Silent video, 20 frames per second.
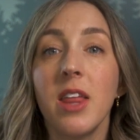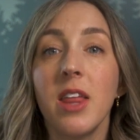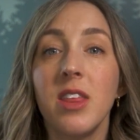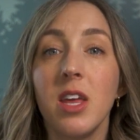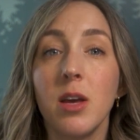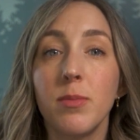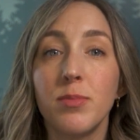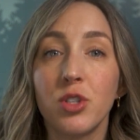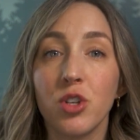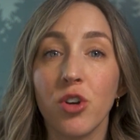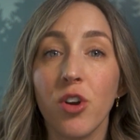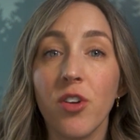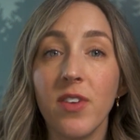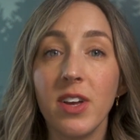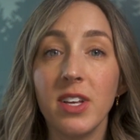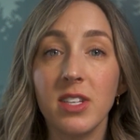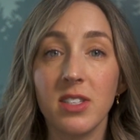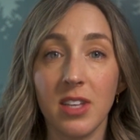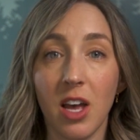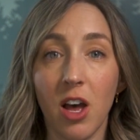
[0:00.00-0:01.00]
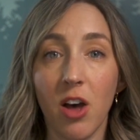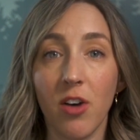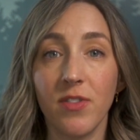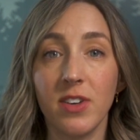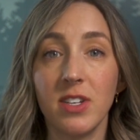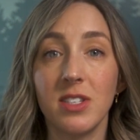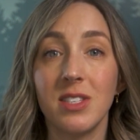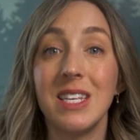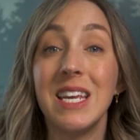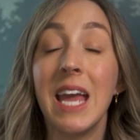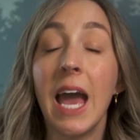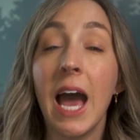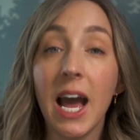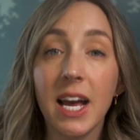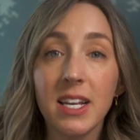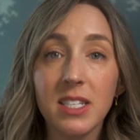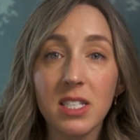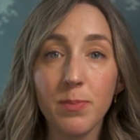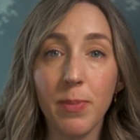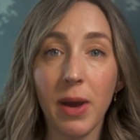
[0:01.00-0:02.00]
The observing self is the
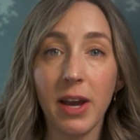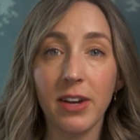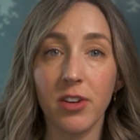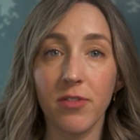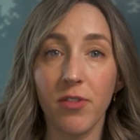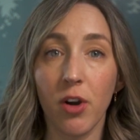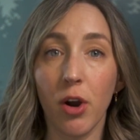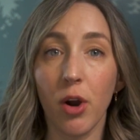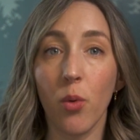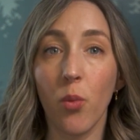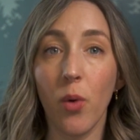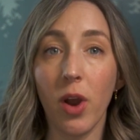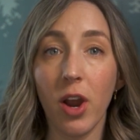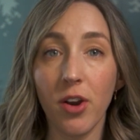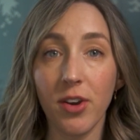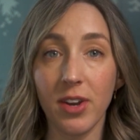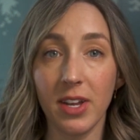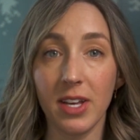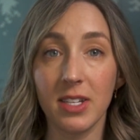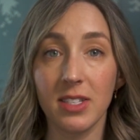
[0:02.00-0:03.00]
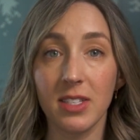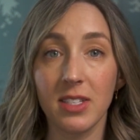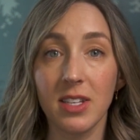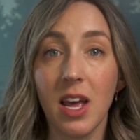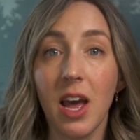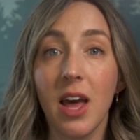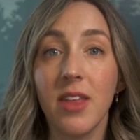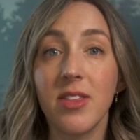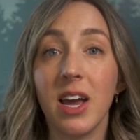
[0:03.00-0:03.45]
aspect of our awareness